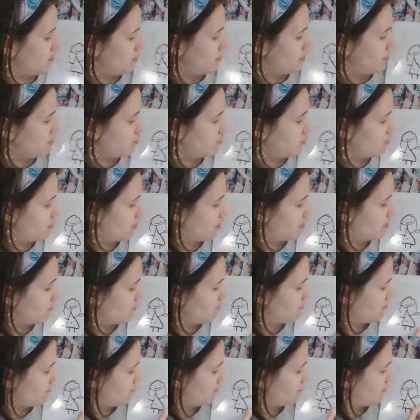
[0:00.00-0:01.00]
Let's do it on a,
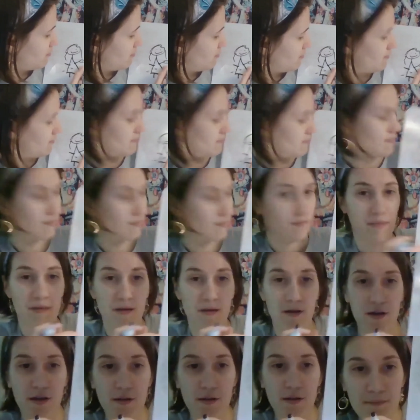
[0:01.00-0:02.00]

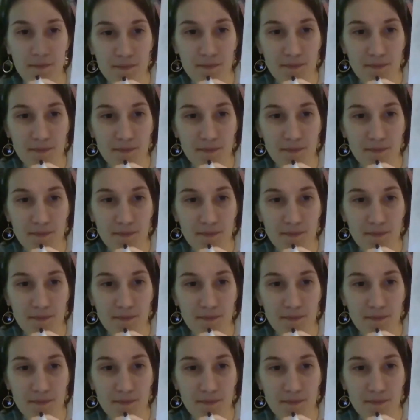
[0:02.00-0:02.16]
there you go.